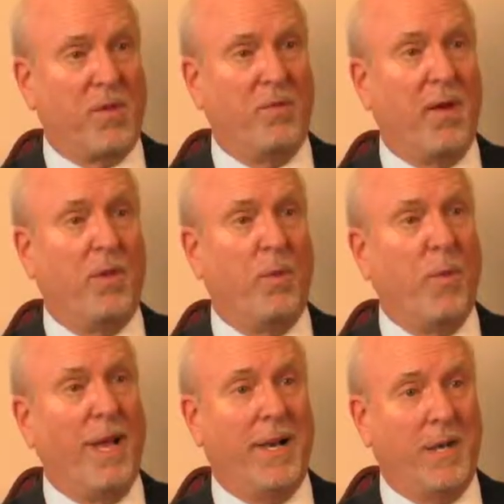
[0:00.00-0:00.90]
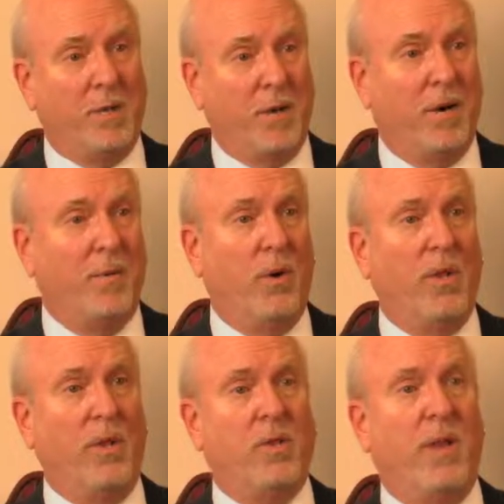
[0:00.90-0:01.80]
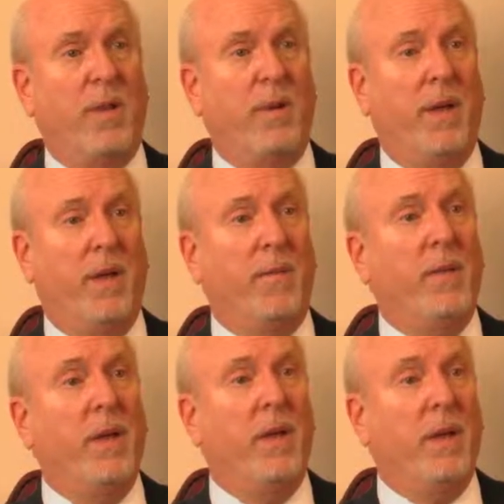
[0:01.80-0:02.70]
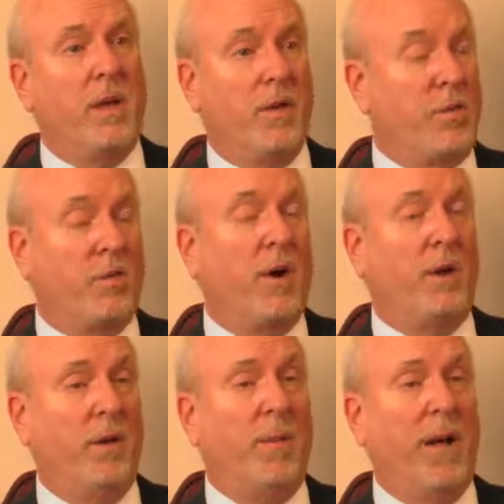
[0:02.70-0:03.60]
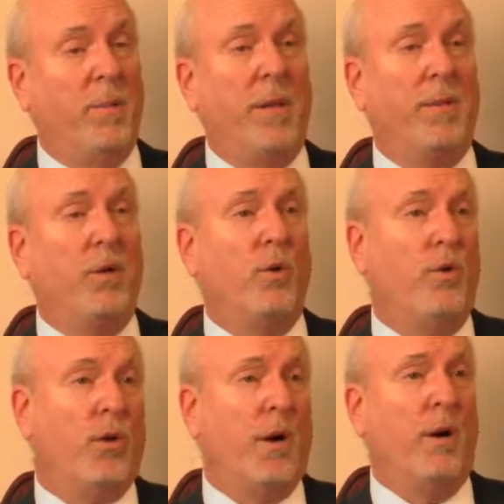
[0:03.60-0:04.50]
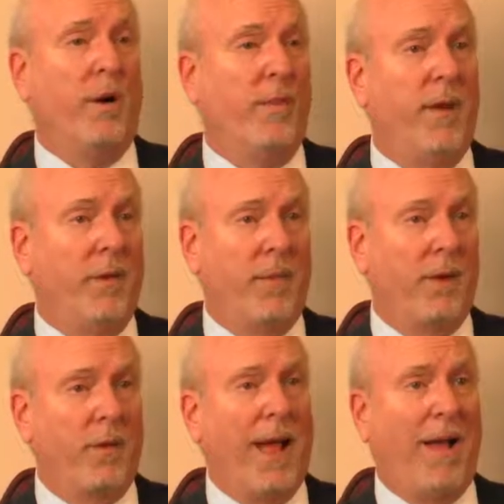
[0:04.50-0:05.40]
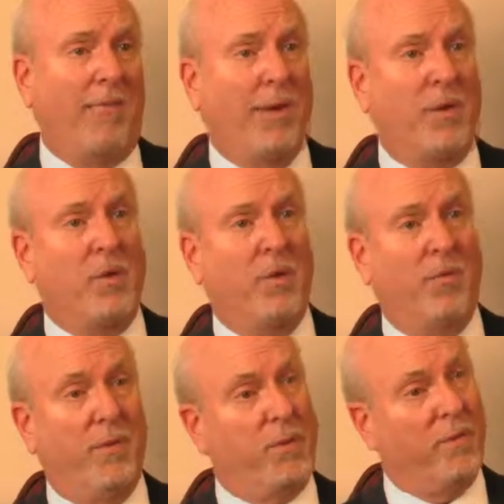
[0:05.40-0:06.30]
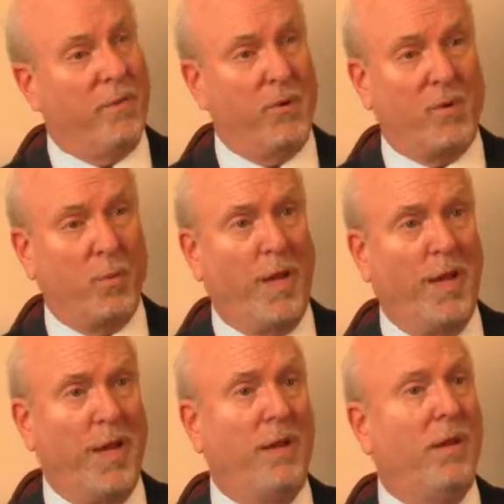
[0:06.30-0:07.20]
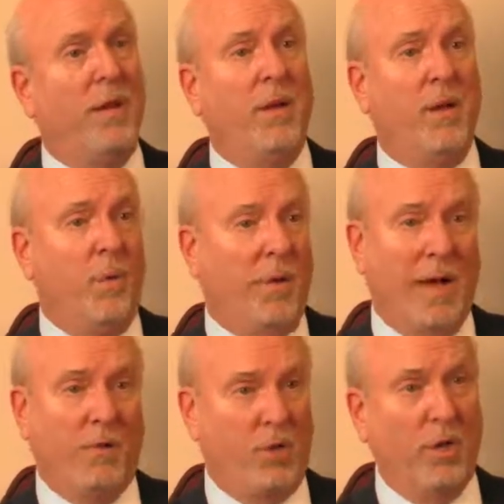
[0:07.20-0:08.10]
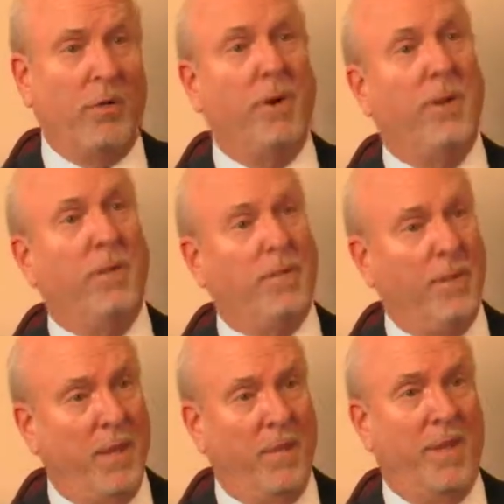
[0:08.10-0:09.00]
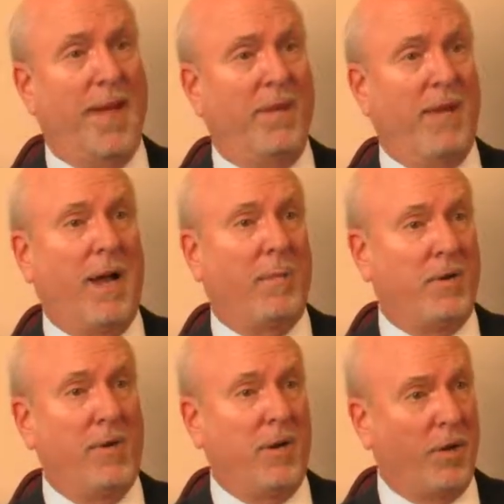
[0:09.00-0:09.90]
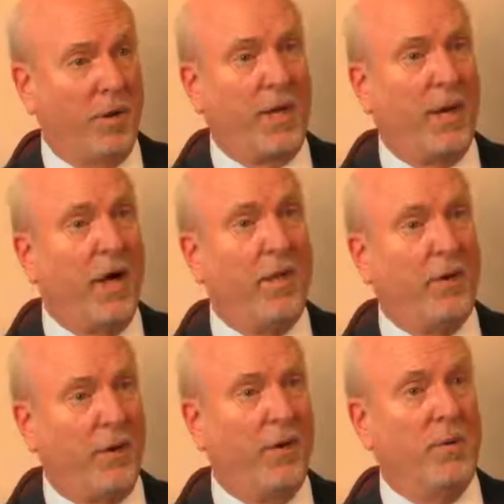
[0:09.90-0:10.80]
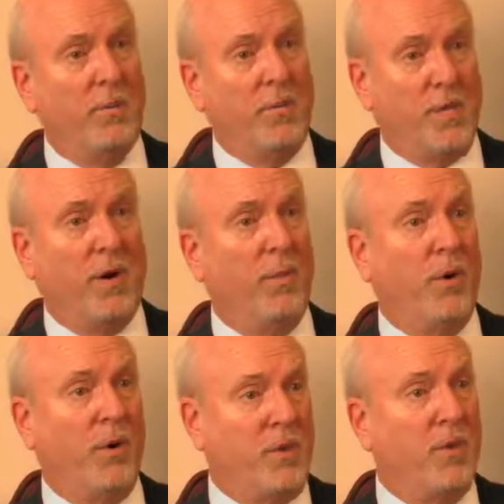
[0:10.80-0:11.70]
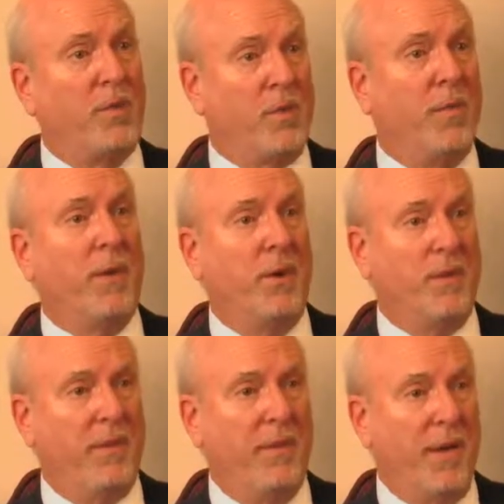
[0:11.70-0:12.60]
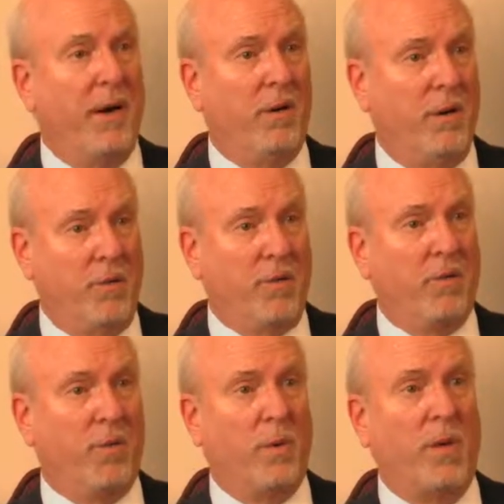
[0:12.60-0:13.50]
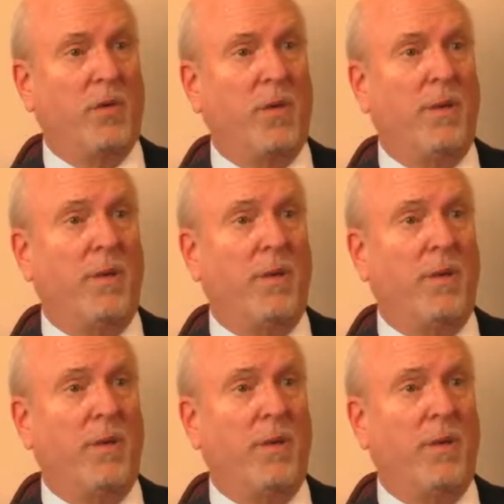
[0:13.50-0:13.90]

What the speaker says: of other wedding ceremonies that have been constructed by people who share in their demographics. So if it's a first wedding without children, they have the opportunity to look at other ceremonies that are similar to their situation.